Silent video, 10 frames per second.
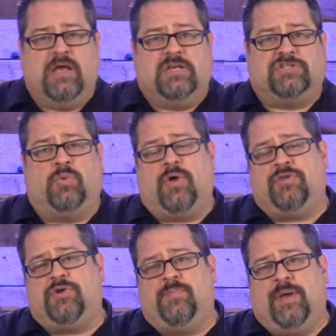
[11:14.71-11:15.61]
So whether
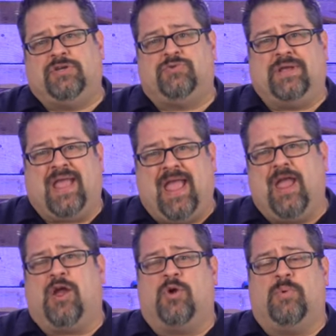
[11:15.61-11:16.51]
you're measuring
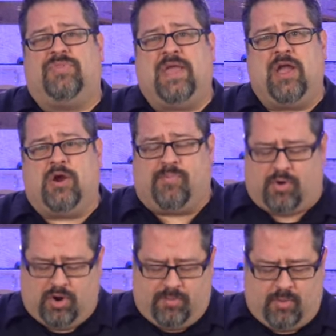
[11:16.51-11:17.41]
air with the air
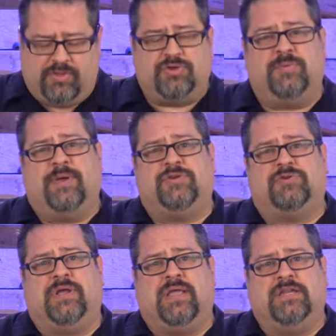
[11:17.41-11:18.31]
probe or whether you're
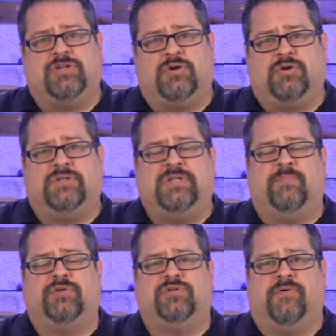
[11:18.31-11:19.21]
measuring internal
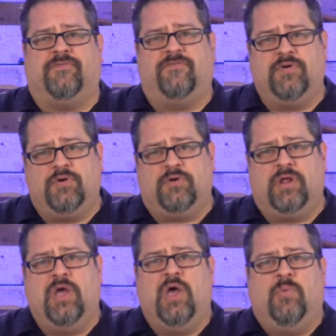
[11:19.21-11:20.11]
temperature of
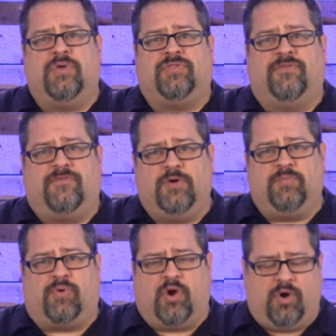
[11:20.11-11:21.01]
food with the
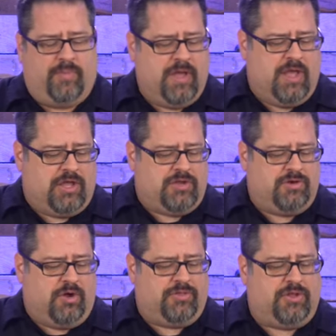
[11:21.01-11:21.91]
food probe, you
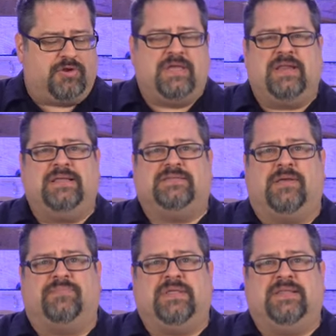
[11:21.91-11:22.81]
know that you're getting
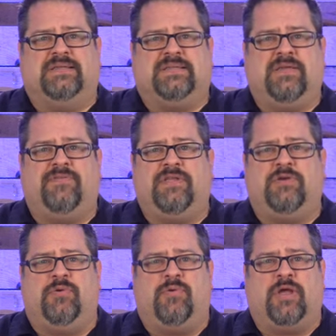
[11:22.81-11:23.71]
something that is giving
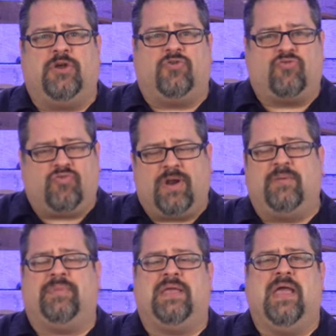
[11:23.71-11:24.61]
you
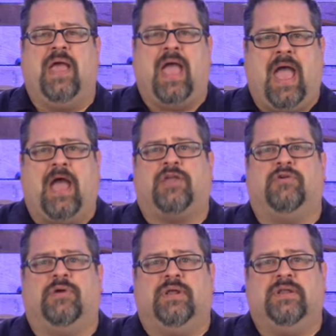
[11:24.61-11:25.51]
incredibly
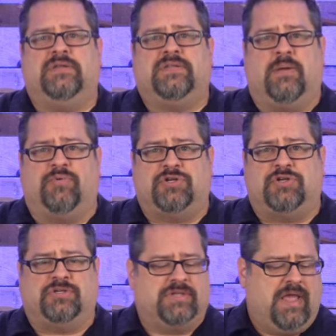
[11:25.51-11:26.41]
accurate
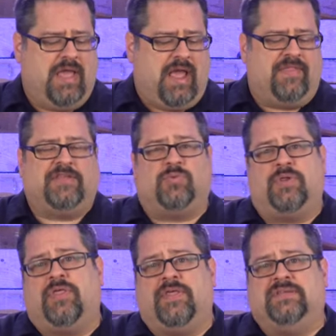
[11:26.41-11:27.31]
temperatures. And that's one
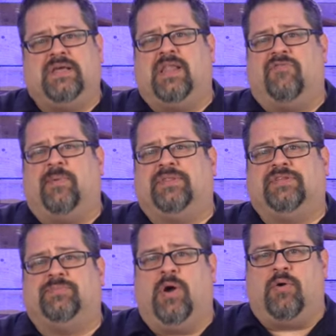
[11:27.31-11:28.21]
of the things I love about the
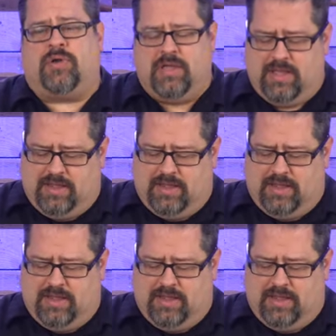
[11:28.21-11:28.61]
smoke.